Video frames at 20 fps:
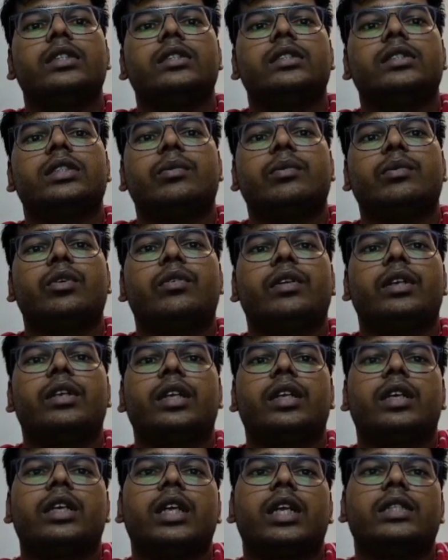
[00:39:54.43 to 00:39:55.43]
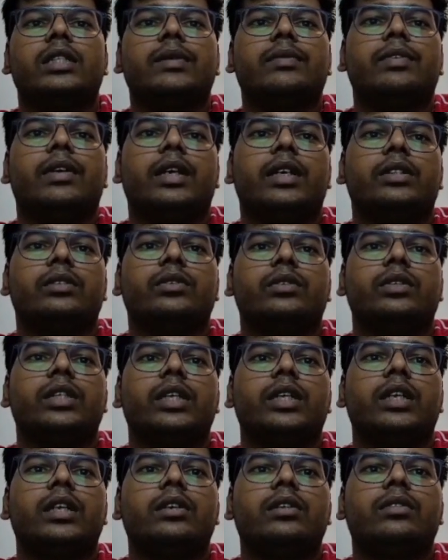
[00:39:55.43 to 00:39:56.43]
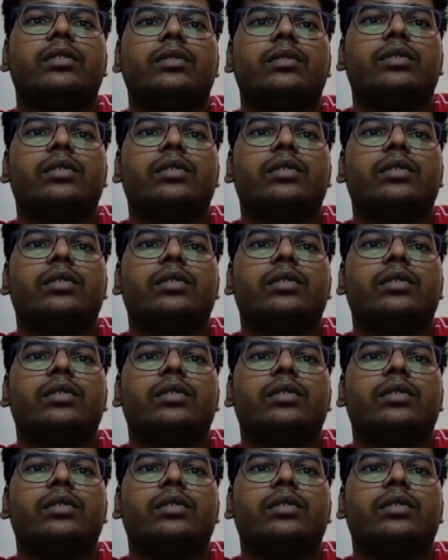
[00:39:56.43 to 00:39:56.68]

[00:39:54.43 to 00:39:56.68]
support vector classifier. So there are